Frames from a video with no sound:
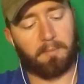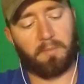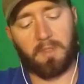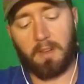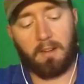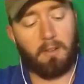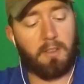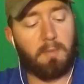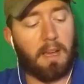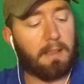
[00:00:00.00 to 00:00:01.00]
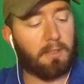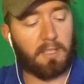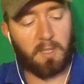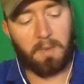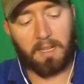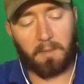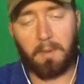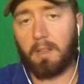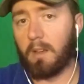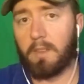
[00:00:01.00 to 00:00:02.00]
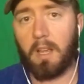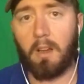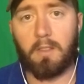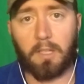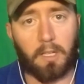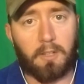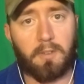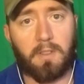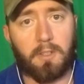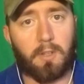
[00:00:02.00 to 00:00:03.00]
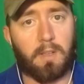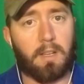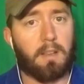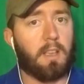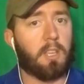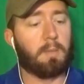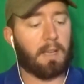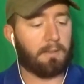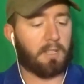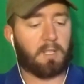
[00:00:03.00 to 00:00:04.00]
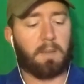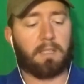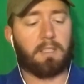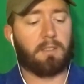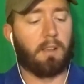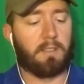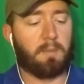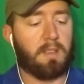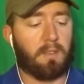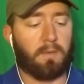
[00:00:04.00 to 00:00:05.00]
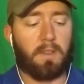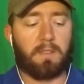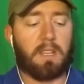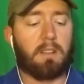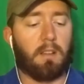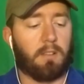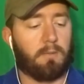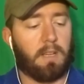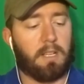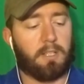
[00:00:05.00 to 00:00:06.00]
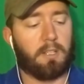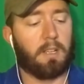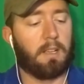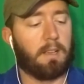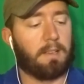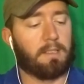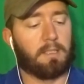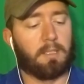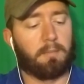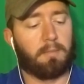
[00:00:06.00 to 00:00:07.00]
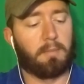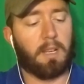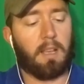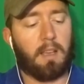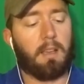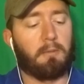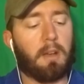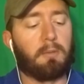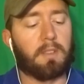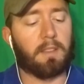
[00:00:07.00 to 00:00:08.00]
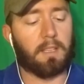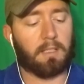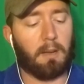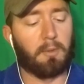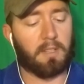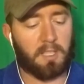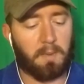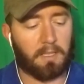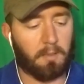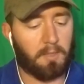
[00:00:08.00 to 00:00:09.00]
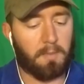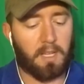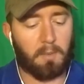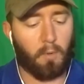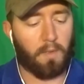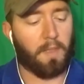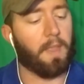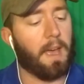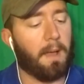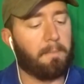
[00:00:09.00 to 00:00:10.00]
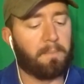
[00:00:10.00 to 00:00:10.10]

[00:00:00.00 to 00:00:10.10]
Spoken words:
You know, I don't know, you might even expect, depending on the area of the country that you're in, you might even expect these gloves to be in the $15 range. But I wouldn't expect them to be any more than that.